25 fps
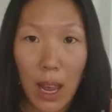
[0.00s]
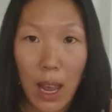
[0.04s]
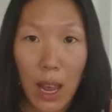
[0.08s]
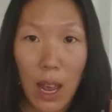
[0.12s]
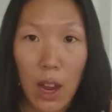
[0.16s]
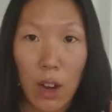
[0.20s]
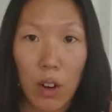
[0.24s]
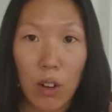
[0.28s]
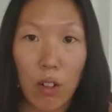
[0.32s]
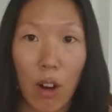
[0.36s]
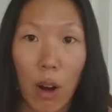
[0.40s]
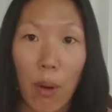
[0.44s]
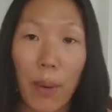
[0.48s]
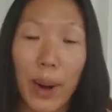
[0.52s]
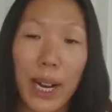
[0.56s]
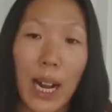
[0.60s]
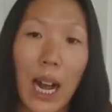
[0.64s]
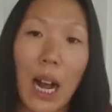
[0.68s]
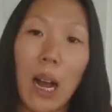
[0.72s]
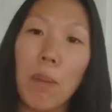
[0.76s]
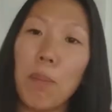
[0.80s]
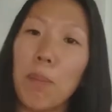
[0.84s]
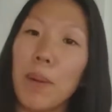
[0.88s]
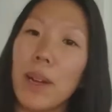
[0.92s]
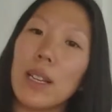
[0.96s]
Growing
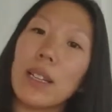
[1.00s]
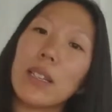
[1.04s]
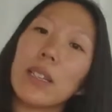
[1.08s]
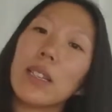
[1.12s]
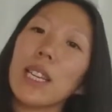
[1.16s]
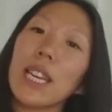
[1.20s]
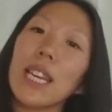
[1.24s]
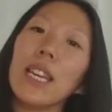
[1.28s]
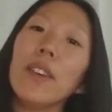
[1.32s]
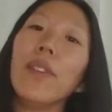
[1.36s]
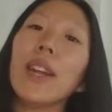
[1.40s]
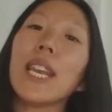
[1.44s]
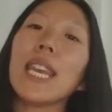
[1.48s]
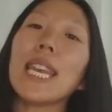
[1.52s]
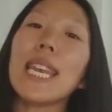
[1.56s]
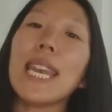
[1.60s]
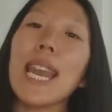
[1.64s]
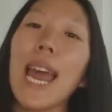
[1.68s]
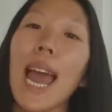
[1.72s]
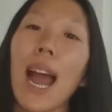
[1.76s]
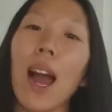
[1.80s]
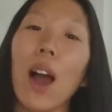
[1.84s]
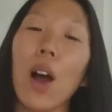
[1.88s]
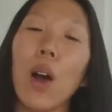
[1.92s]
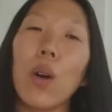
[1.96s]
up and even
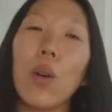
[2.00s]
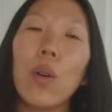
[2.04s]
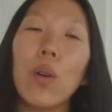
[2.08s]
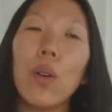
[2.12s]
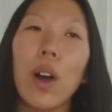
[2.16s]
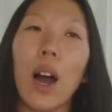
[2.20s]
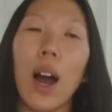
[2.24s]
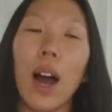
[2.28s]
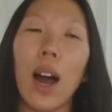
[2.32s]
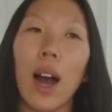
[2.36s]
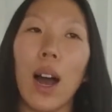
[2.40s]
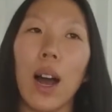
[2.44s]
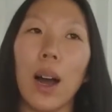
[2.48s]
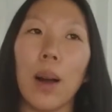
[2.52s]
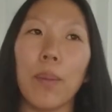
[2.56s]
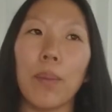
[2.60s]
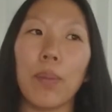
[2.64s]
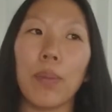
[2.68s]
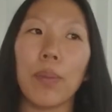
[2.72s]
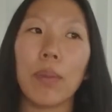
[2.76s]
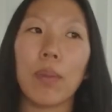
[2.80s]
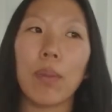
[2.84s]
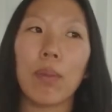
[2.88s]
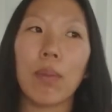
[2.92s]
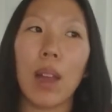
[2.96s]
now,
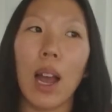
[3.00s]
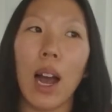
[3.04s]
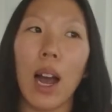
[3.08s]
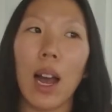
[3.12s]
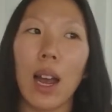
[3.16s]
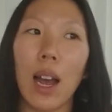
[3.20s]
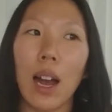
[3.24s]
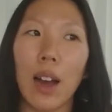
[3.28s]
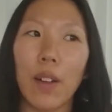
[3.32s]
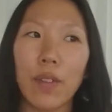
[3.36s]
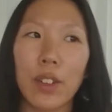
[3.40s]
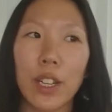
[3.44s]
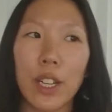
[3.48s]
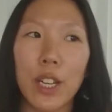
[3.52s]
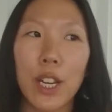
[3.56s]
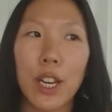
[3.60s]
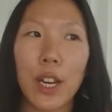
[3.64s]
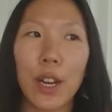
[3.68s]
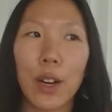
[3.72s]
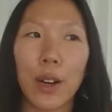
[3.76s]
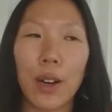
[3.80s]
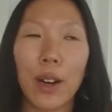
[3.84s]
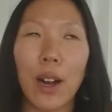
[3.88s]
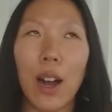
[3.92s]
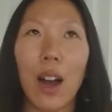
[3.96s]
I often
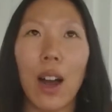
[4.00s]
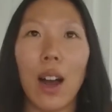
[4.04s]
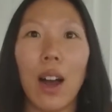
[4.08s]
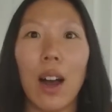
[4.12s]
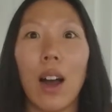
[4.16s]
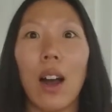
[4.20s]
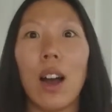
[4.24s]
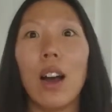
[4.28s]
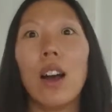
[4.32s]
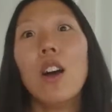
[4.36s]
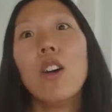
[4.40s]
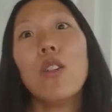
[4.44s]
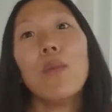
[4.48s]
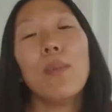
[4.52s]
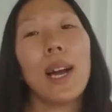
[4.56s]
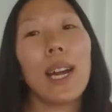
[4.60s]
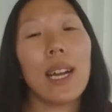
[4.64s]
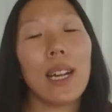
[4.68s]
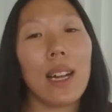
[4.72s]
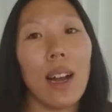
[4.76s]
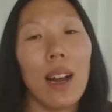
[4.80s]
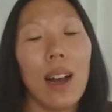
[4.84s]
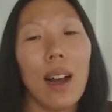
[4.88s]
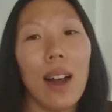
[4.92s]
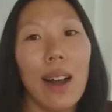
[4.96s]
hear, "Oh my
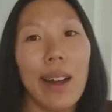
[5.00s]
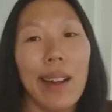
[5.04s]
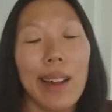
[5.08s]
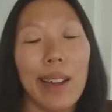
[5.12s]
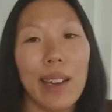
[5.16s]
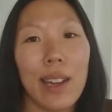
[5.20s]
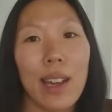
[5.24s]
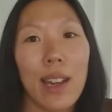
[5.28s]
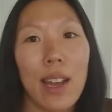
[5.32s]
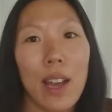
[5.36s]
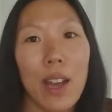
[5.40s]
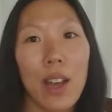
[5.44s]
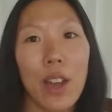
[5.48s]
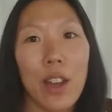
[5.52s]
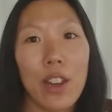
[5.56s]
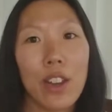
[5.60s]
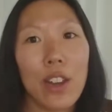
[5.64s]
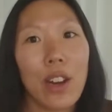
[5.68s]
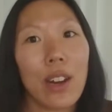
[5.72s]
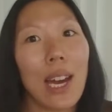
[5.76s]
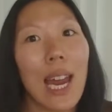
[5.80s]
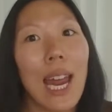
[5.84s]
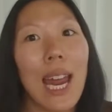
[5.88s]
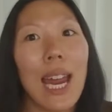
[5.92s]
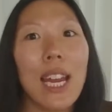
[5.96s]
God,
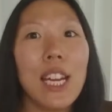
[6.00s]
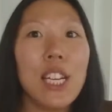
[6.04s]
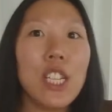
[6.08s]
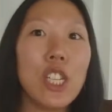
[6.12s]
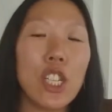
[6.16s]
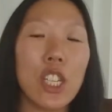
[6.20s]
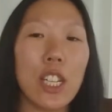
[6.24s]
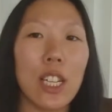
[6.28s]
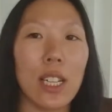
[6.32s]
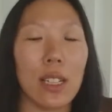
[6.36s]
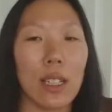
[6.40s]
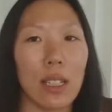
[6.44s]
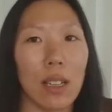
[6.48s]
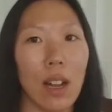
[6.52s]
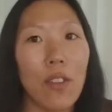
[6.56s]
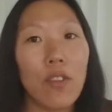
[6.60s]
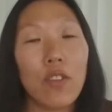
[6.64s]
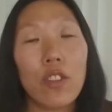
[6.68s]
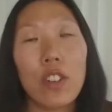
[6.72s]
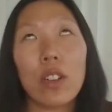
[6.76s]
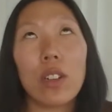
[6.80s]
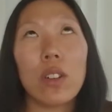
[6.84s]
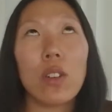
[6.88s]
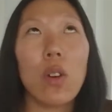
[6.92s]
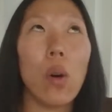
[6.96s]
you're Asian. Of
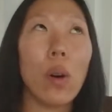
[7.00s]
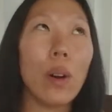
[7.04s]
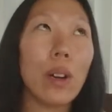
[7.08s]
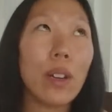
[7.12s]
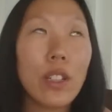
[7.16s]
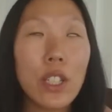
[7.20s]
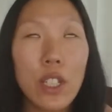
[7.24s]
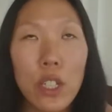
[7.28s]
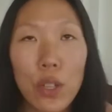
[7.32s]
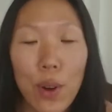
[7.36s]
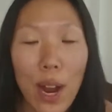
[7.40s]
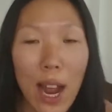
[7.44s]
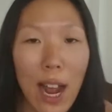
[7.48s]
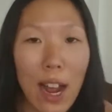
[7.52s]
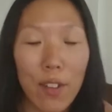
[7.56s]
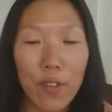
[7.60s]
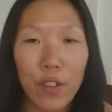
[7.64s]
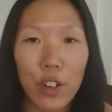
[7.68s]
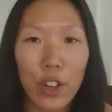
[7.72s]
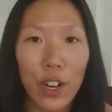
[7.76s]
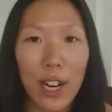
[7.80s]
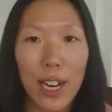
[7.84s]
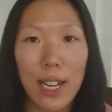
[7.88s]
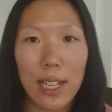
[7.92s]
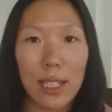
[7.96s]
course you have
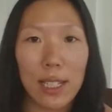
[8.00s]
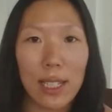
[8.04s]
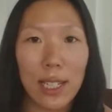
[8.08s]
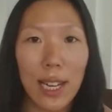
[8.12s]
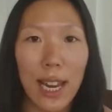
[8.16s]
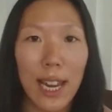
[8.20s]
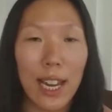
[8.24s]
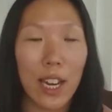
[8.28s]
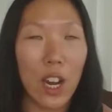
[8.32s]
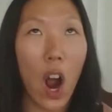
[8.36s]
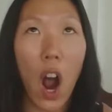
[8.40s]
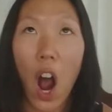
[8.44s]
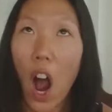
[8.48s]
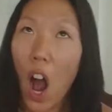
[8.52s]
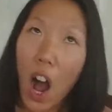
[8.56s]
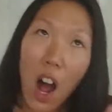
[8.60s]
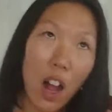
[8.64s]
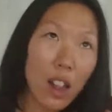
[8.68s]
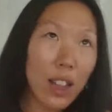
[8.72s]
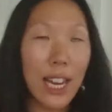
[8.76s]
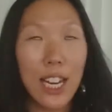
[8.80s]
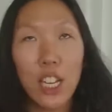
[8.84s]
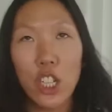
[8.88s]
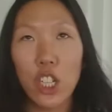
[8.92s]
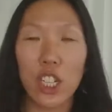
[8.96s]
great skin.
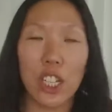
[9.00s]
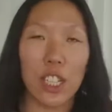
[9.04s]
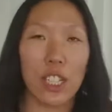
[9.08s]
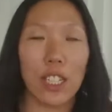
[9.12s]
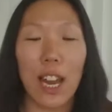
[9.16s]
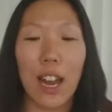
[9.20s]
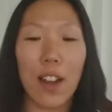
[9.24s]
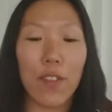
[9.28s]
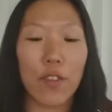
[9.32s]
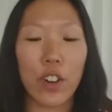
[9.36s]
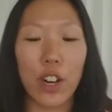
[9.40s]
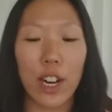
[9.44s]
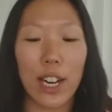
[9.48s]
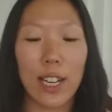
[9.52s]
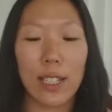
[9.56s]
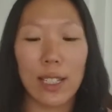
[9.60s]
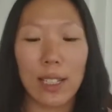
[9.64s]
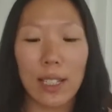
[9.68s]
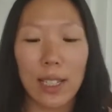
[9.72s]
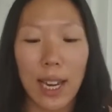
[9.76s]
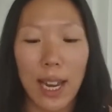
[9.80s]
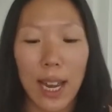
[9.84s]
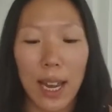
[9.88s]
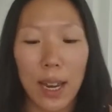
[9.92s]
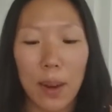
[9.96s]
All Asians have great
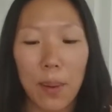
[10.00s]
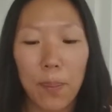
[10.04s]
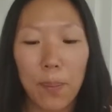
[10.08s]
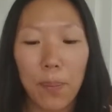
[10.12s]
skin."